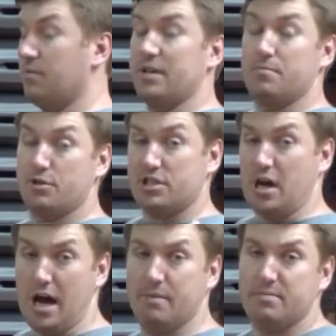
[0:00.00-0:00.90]
One of the most
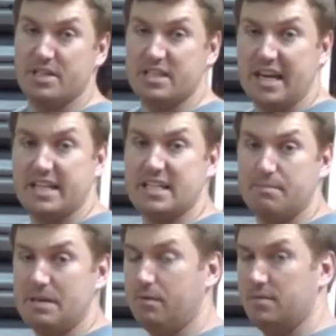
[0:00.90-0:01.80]
common mistakes that
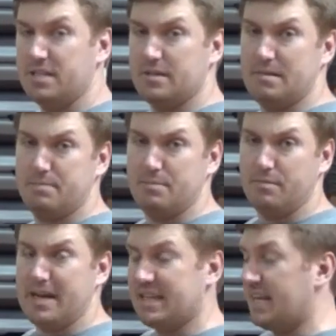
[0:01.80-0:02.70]
people
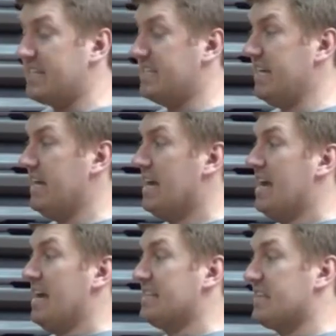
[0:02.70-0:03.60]
make that I see
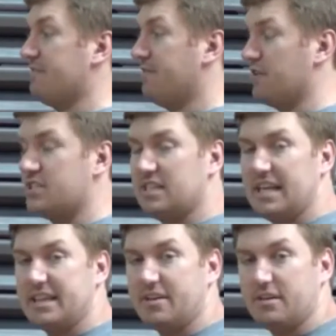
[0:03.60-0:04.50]
is they first
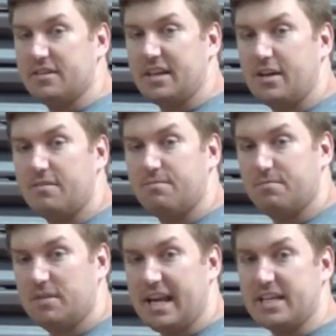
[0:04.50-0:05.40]
let their
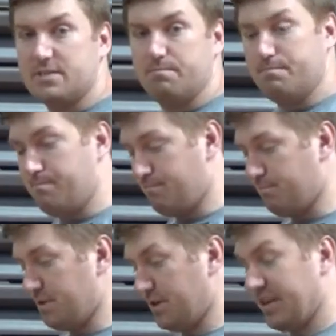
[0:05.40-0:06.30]
legs,
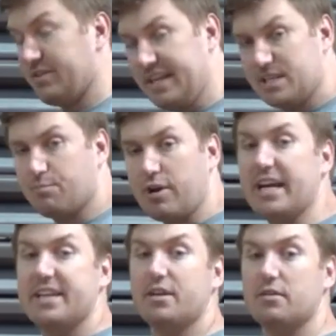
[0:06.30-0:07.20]
their knees
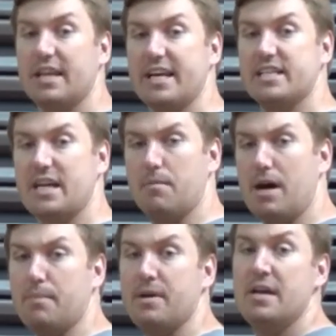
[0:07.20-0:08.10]
break and their legs come
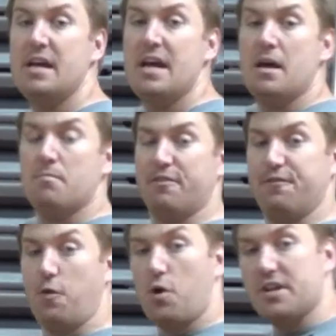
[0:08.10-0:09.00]
up
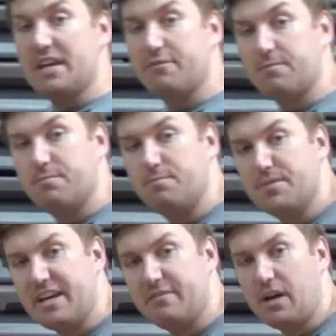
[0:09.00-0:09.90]
before
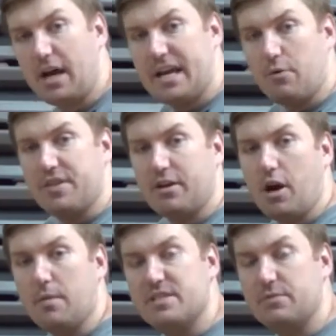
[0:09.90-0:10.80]
they've gone out with their
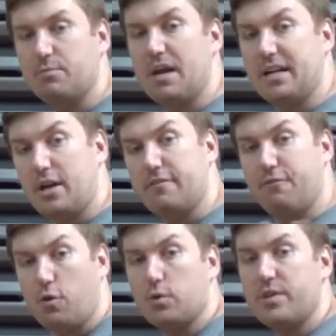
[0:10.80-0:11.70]
arms and gone
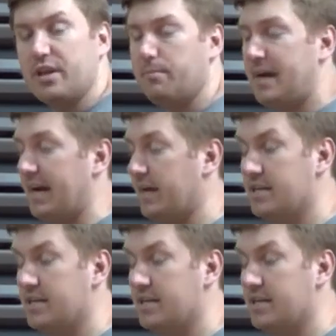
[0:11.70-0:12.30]
forward with their back.